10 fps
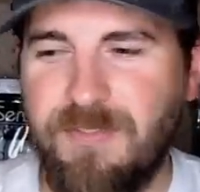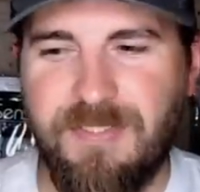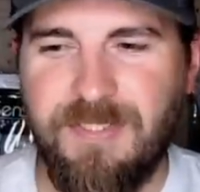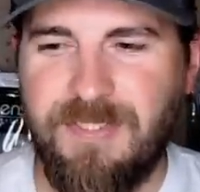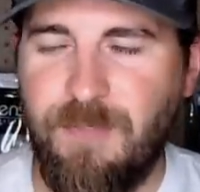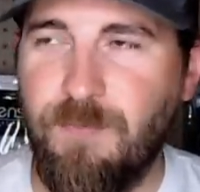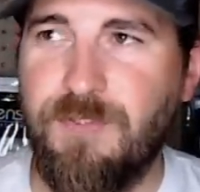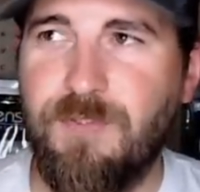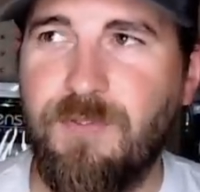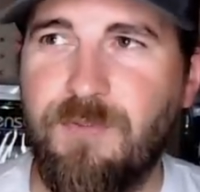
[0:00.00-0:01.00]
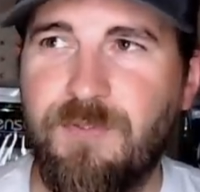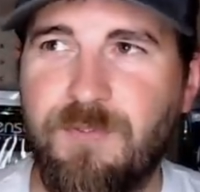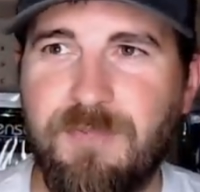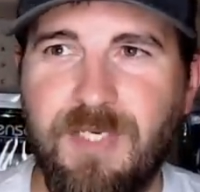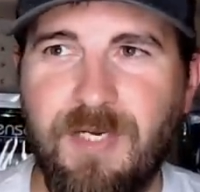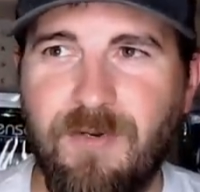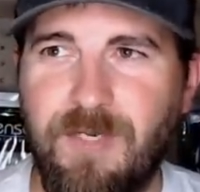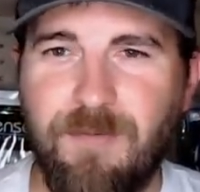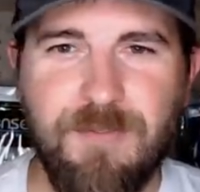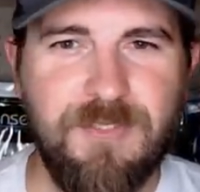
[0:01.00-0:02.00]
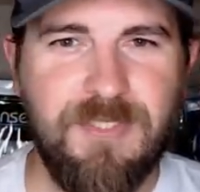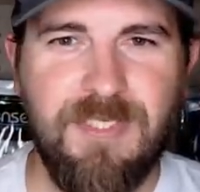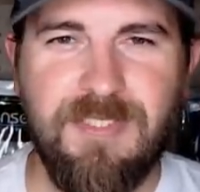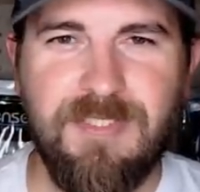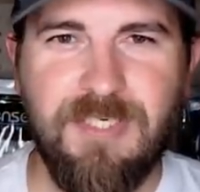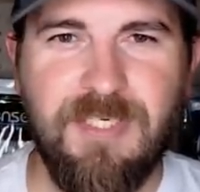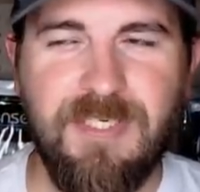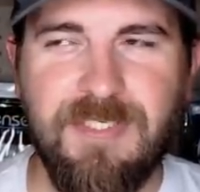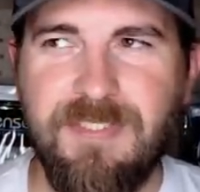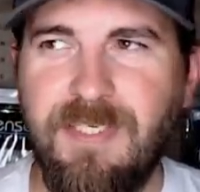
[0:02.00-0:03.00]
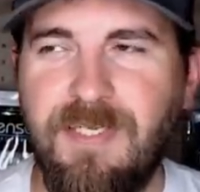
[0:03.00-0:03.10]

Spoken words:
says he wants to do a YouTube channel and he wants to teach kids